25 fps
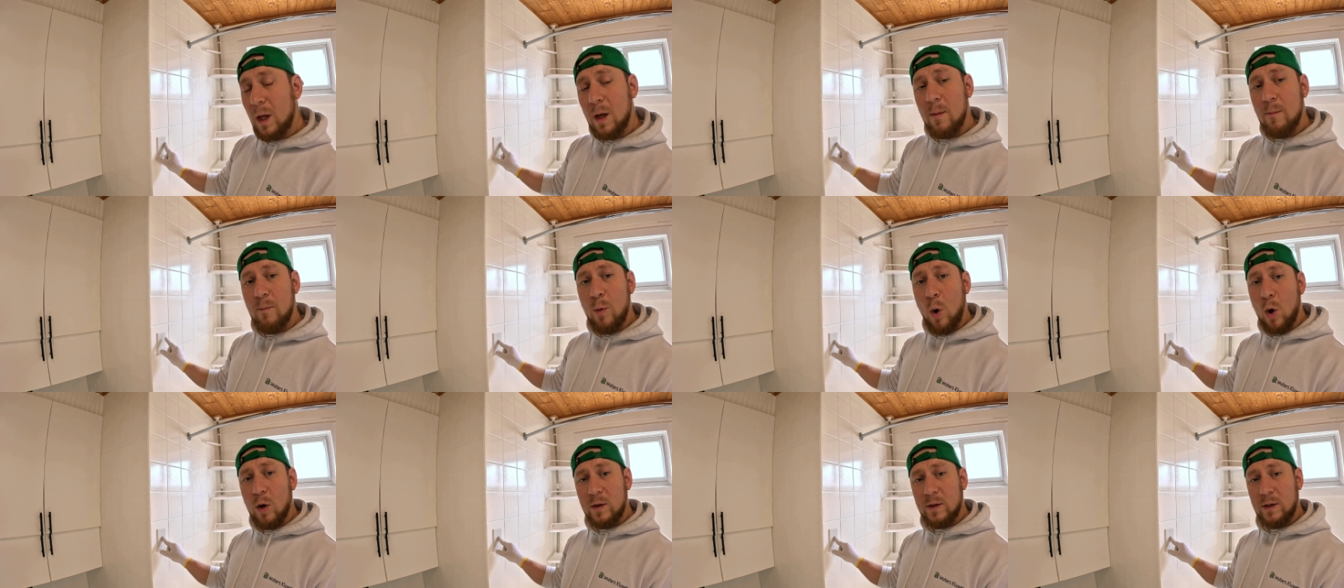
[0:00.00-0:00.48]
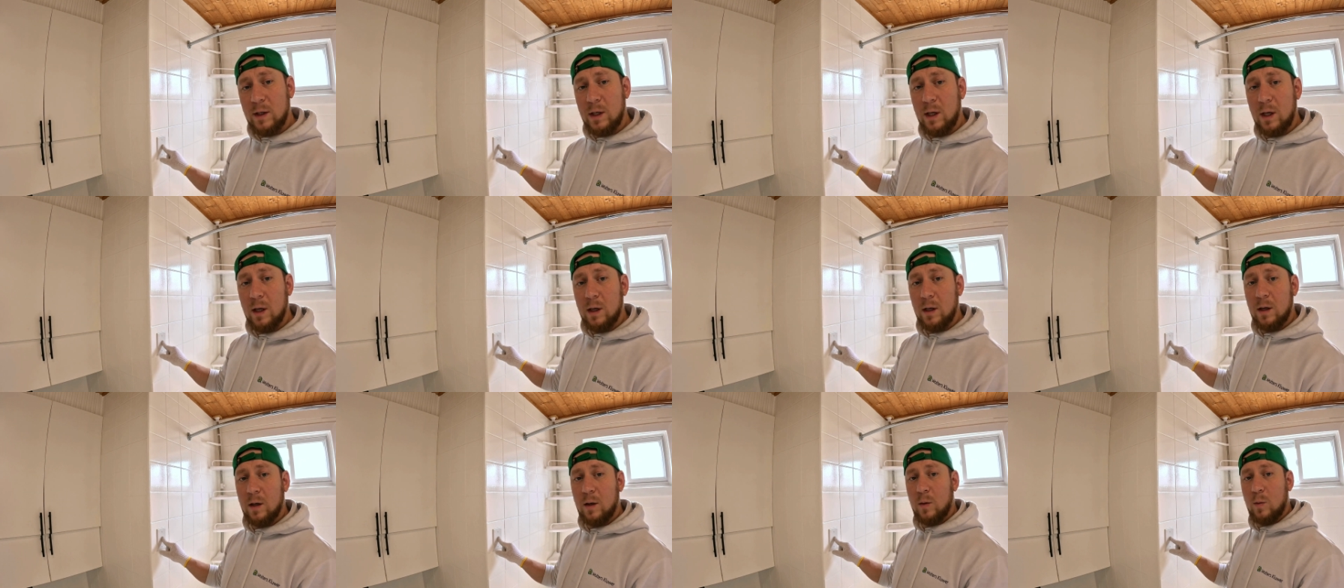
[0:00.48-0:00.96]
box
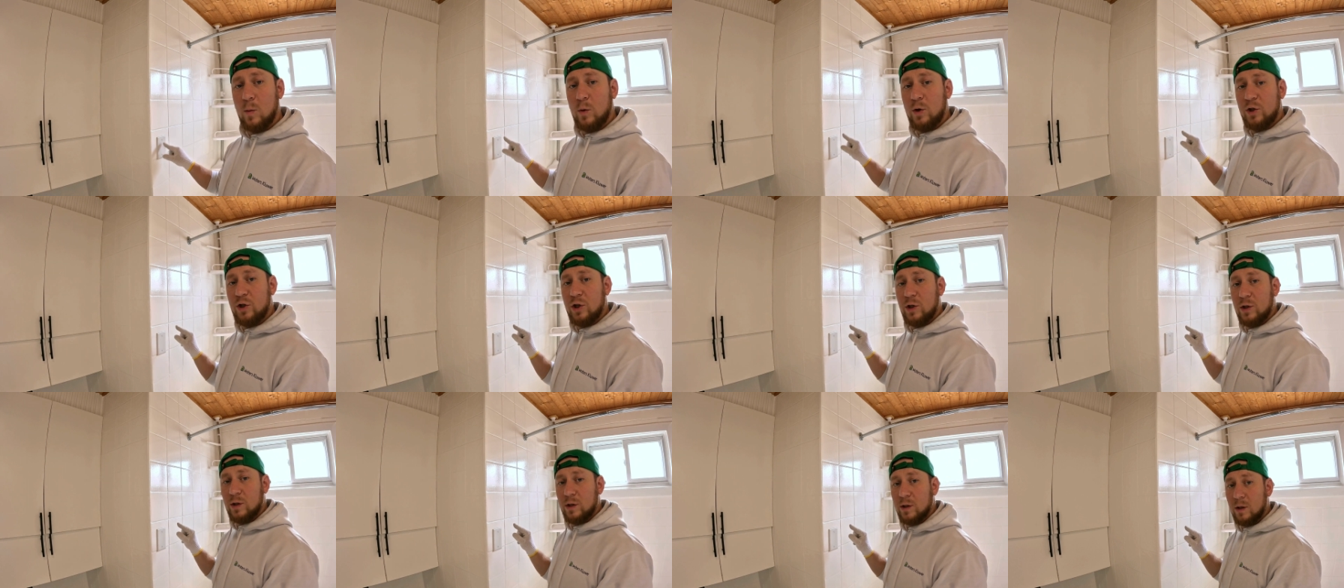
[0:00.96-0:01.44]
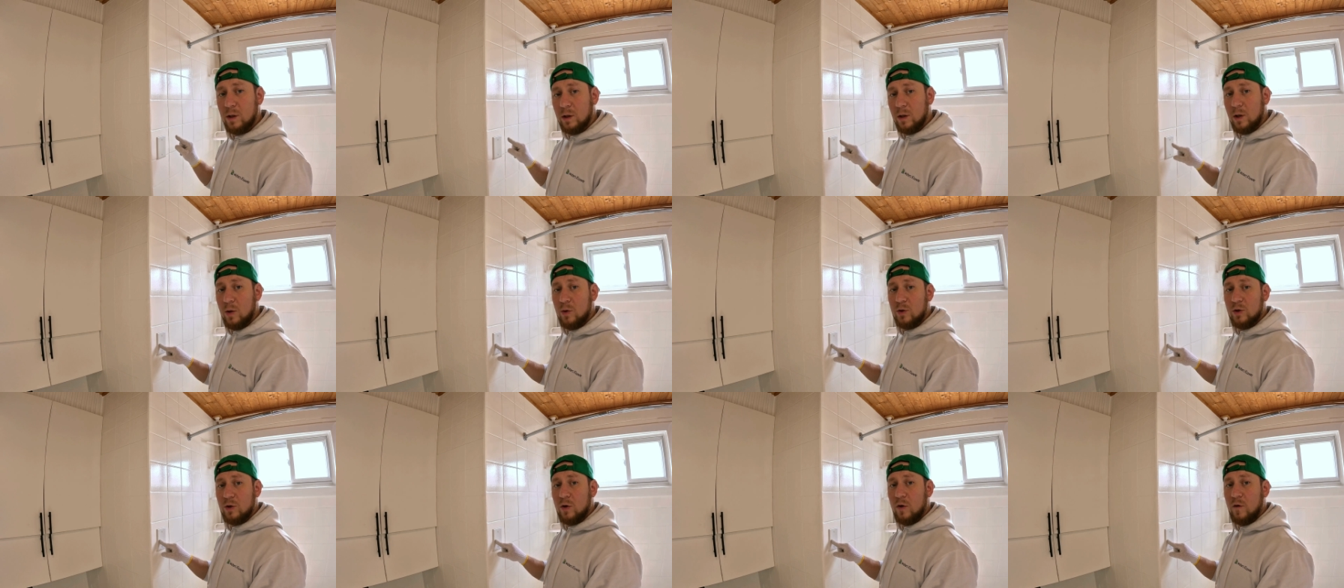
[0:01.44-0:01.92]
here which is
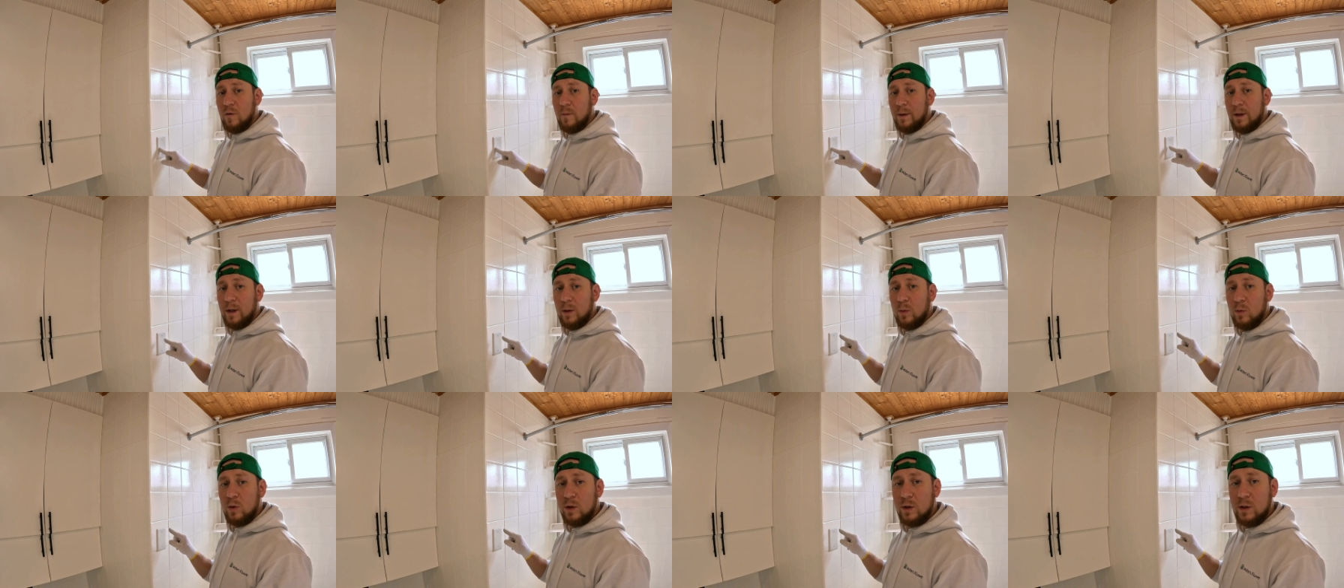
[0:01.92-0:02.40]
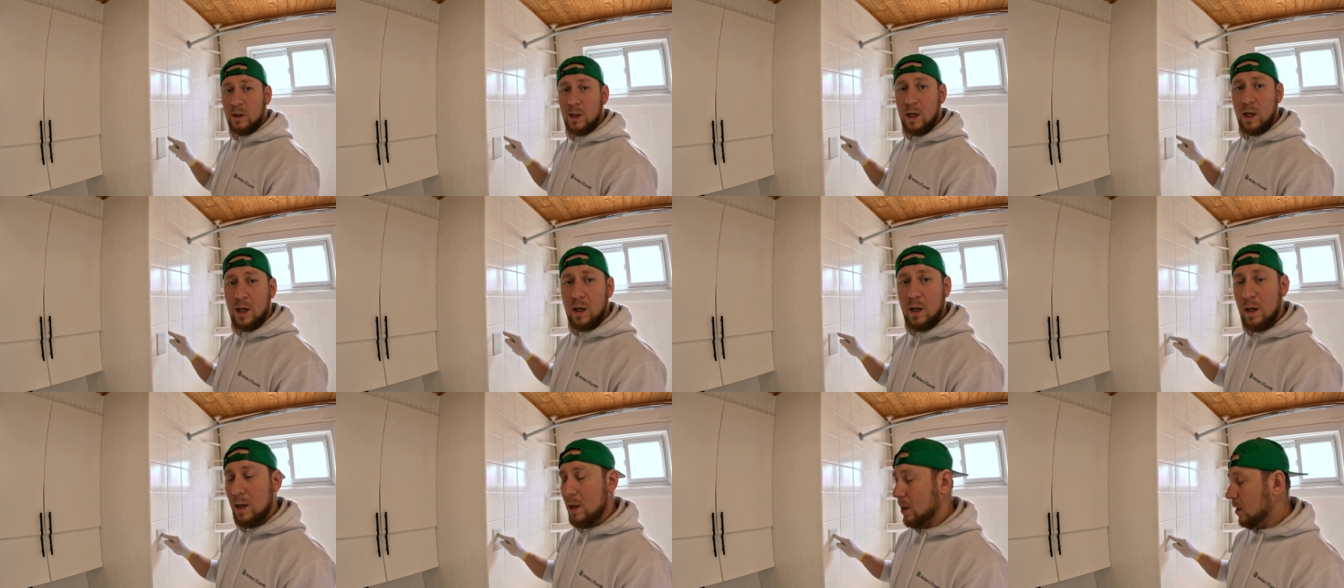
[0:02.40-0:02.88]
closed off, but there was
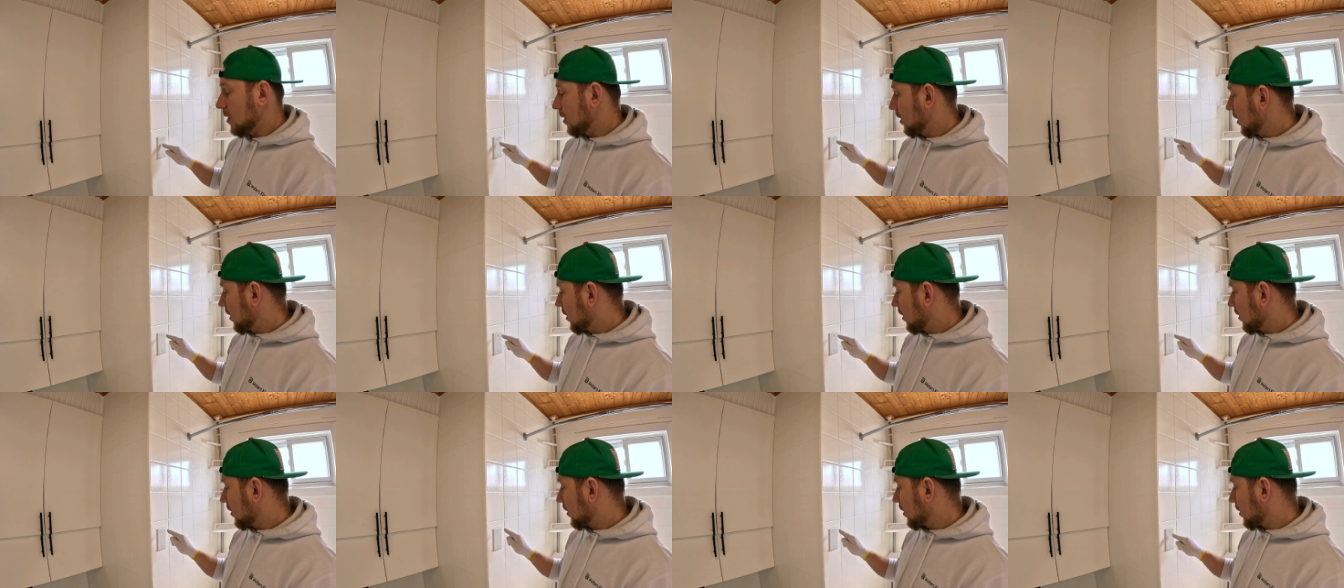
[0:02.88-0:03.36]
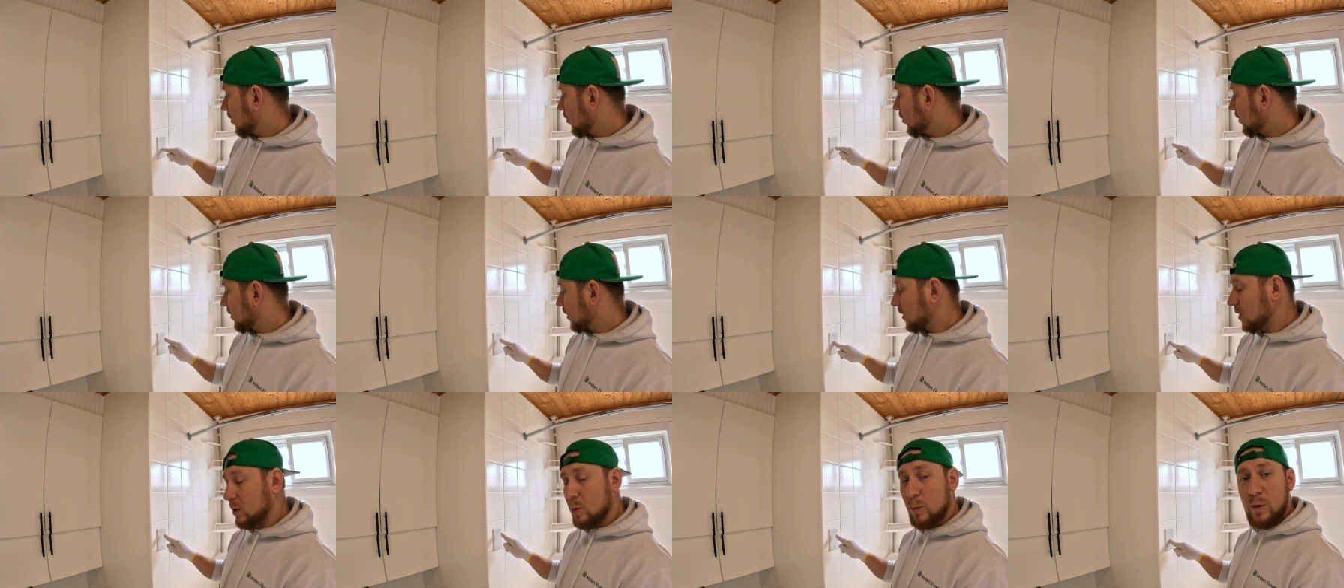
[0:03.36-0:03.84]

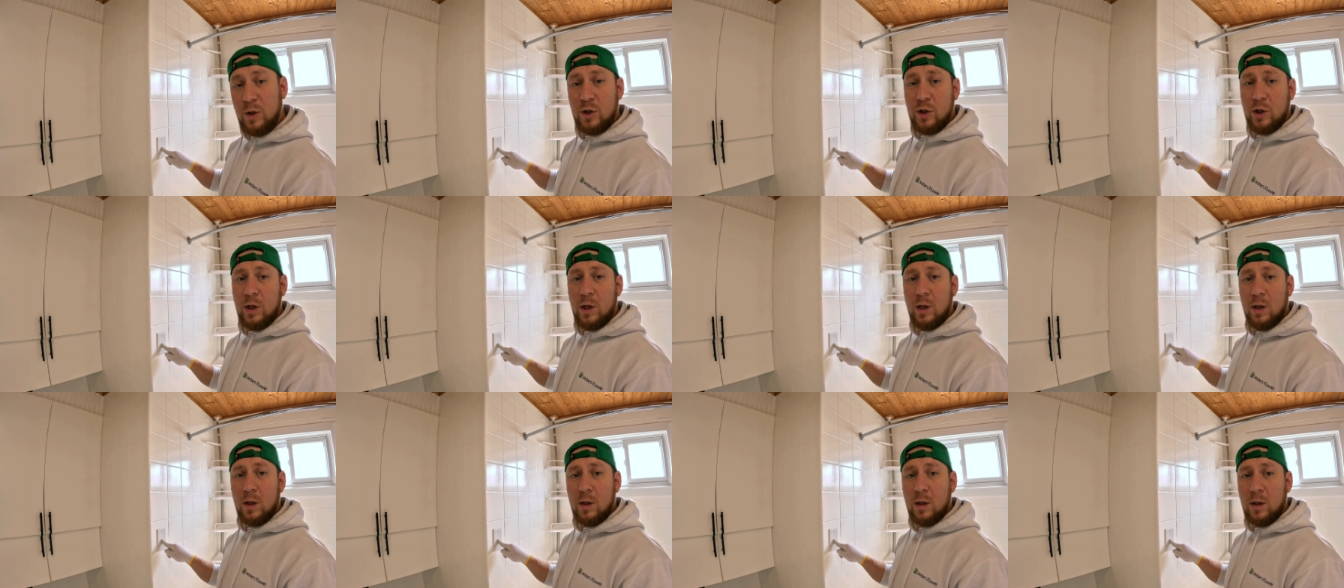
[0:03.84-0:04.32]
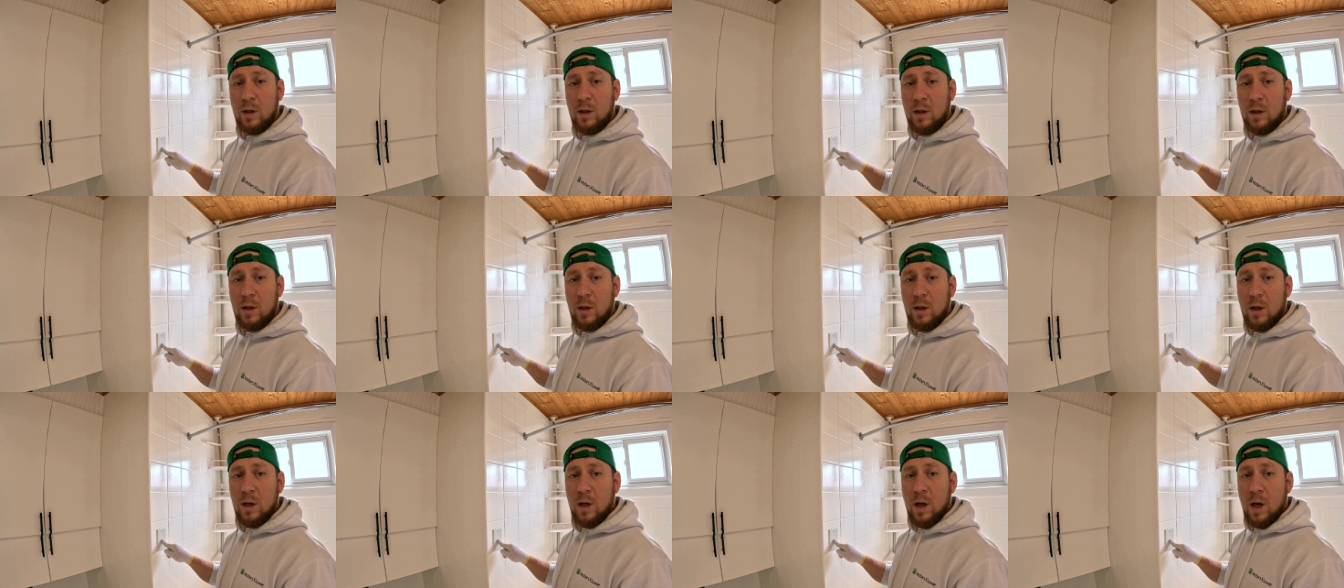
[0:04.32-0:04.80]
a switch here,
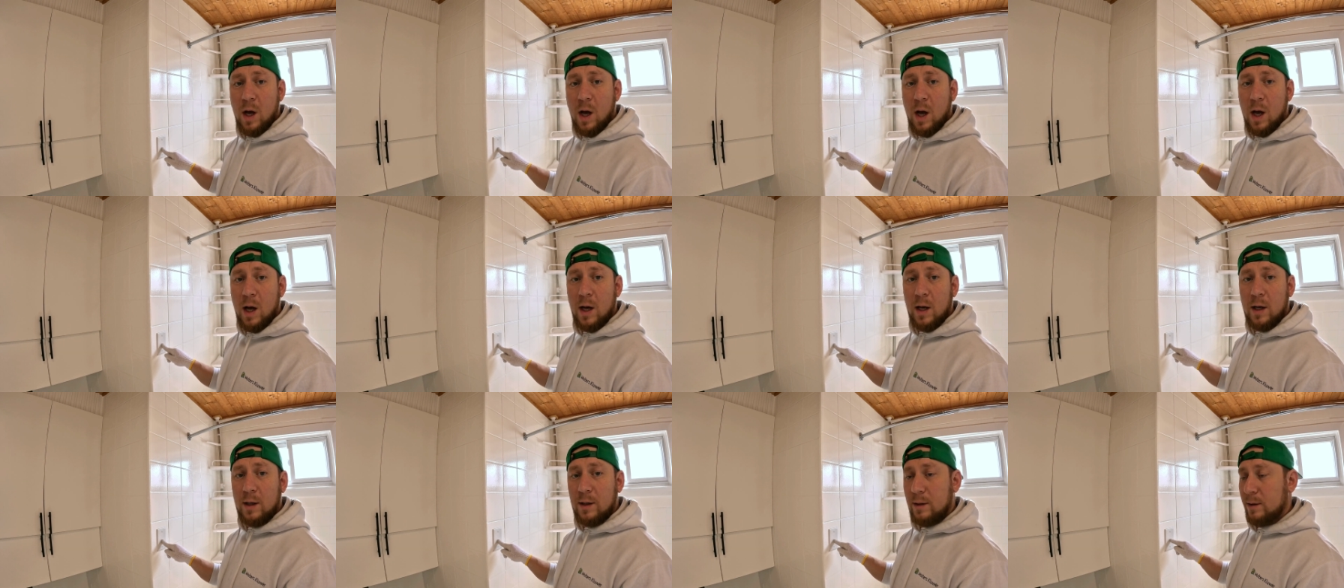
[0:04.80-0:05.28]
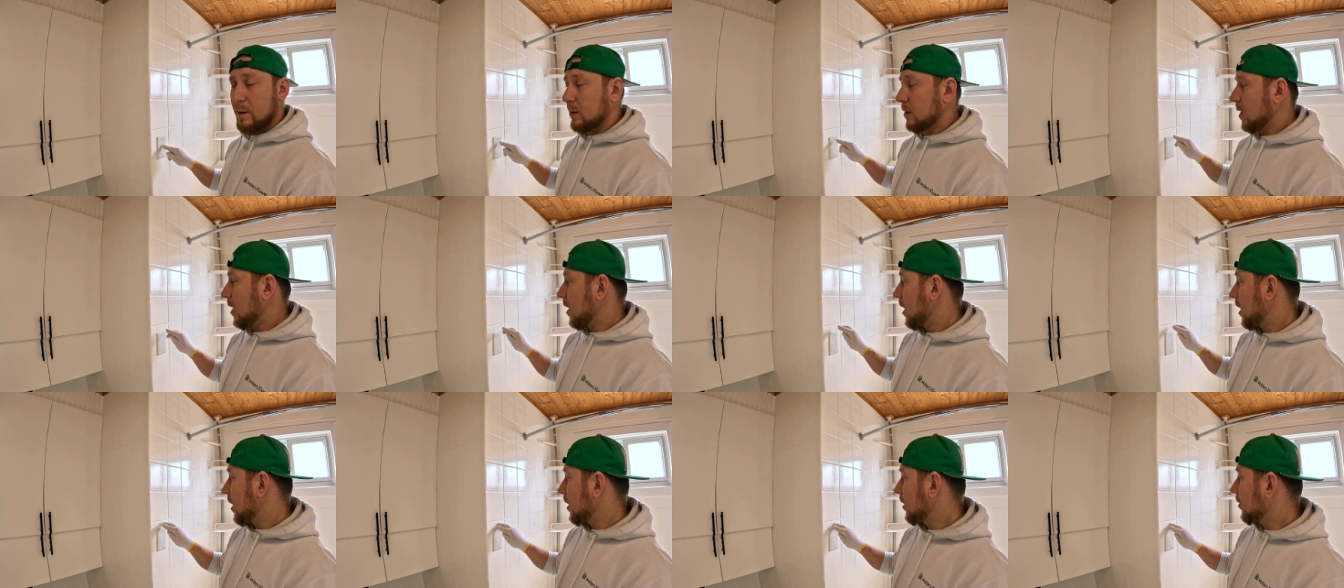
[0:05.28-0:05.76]
and
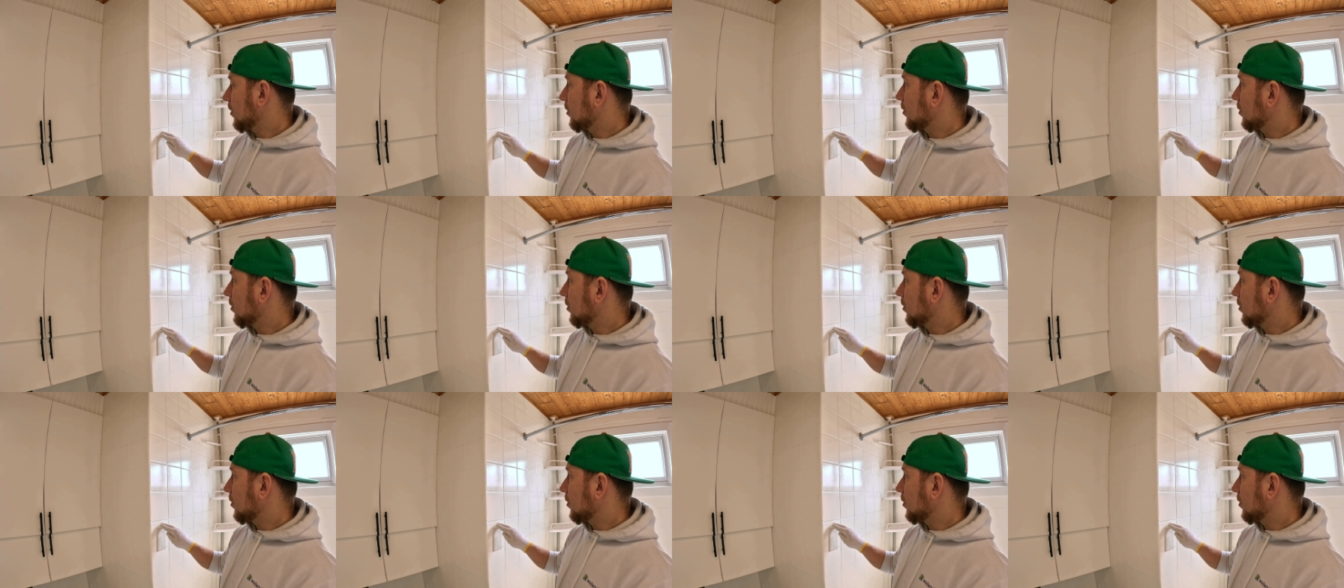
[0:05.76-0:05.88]
I